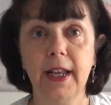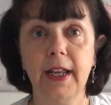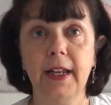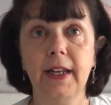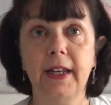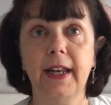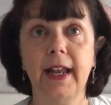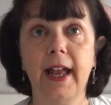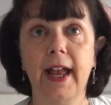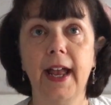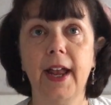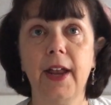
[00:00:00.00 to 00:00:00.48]

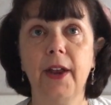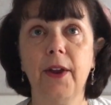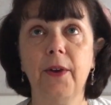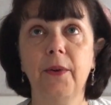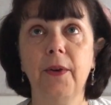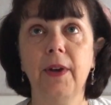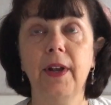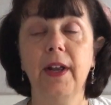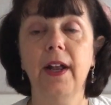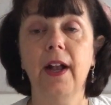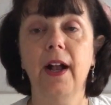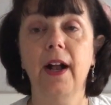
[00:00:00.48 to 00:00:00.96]
Now,
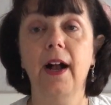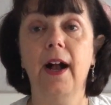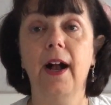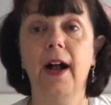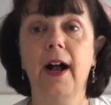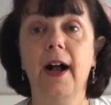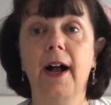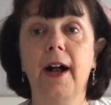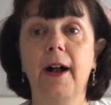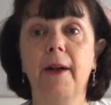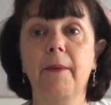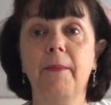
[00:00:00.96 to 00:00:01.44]

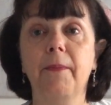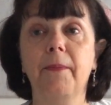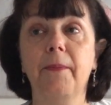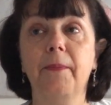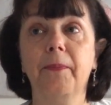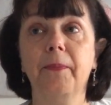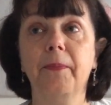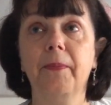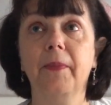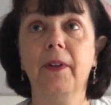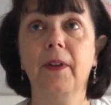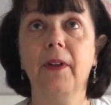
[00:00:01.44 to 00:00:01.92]

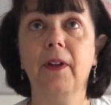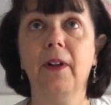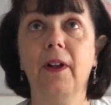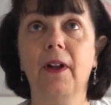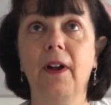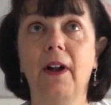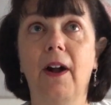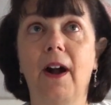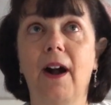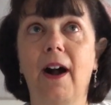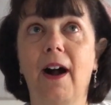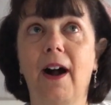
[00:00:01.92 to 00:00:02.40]

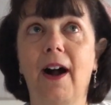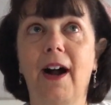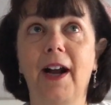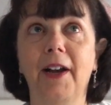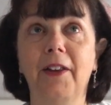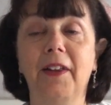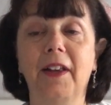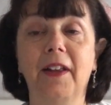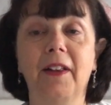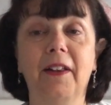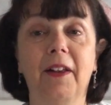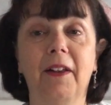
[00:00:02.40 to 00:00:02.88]
I
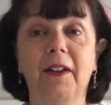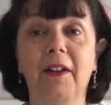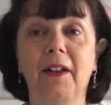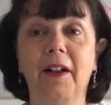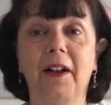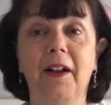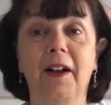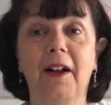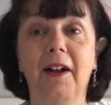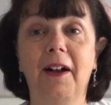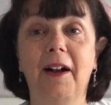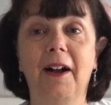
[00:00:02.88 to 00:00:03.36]
think
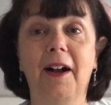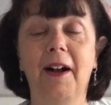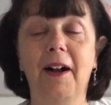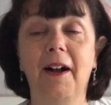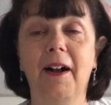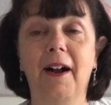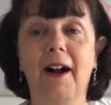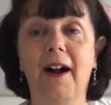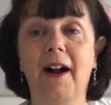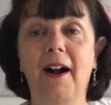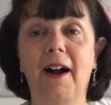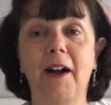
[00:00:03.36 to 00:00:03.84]

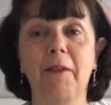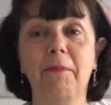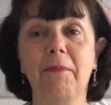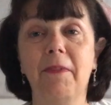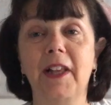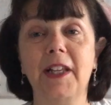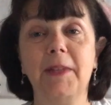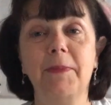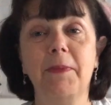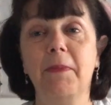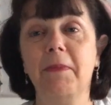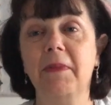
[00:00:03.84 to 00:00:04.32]
that
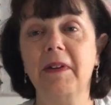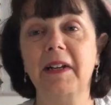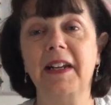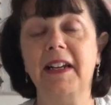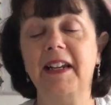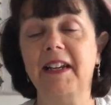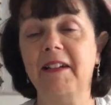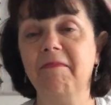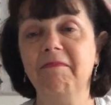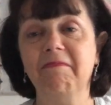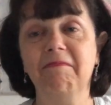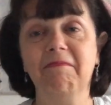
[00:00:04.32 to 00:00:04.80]
there's
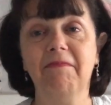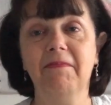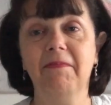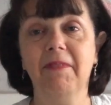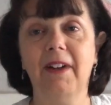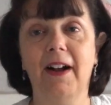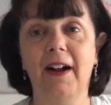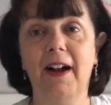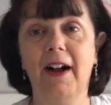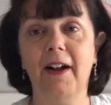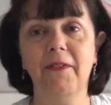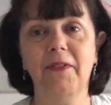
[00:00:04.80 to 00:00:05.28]
probably,
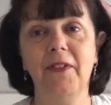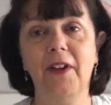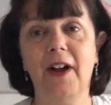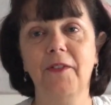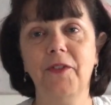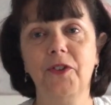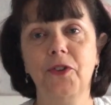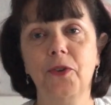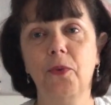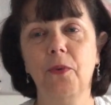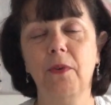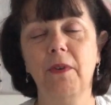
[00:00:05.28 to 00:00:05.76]
I've
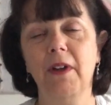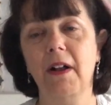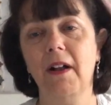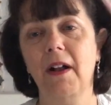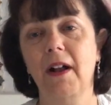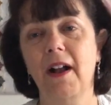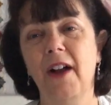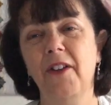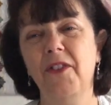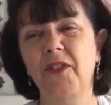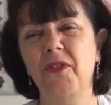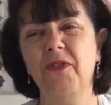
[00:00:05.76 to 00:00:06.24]
taught
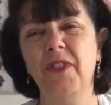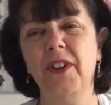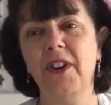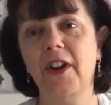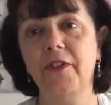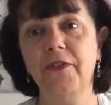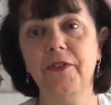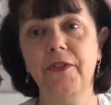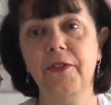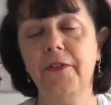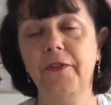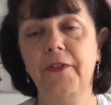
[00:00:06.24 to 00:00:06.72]
100,
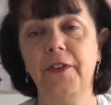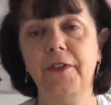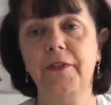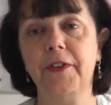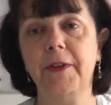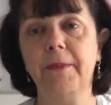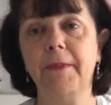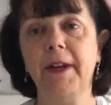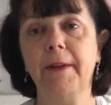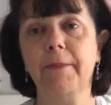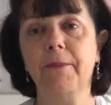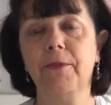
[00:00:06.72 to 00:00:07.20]
150
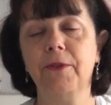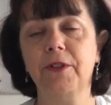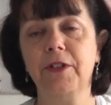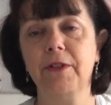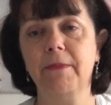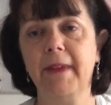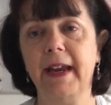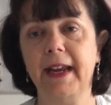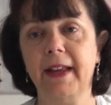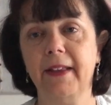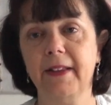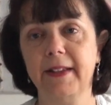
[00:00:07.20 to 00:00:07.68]
people to
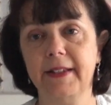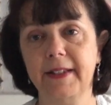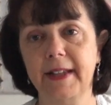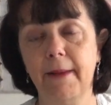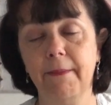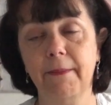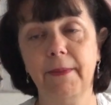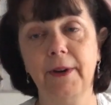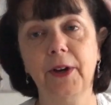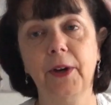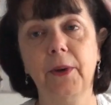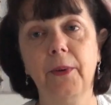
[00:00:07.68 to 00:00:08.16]
make the
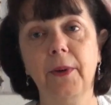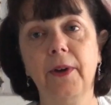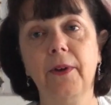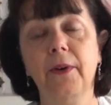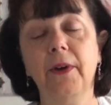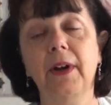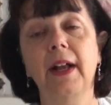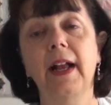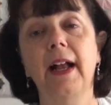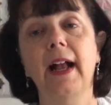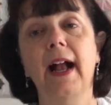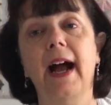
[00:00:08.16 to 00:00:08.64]
sampler quilt,
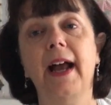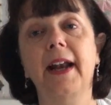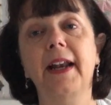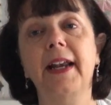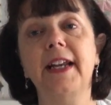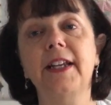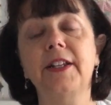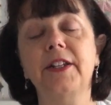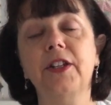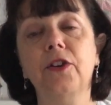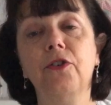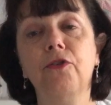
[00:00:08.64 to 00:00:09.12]
and it
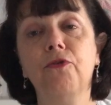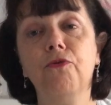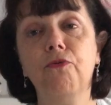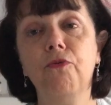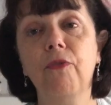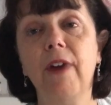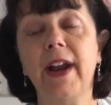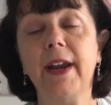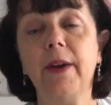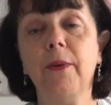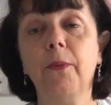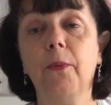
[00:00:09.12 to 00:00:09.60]
is a
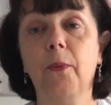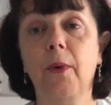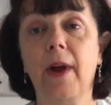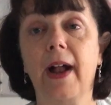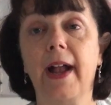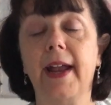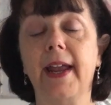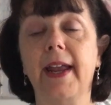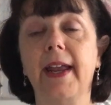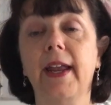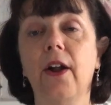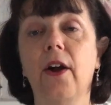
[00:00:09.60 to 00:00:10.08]
great
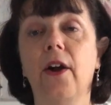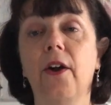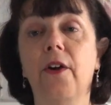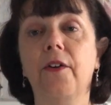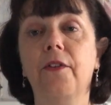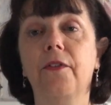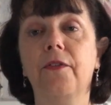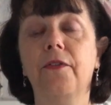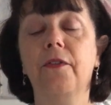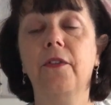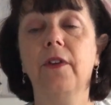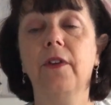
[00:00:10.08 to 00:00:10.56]
way of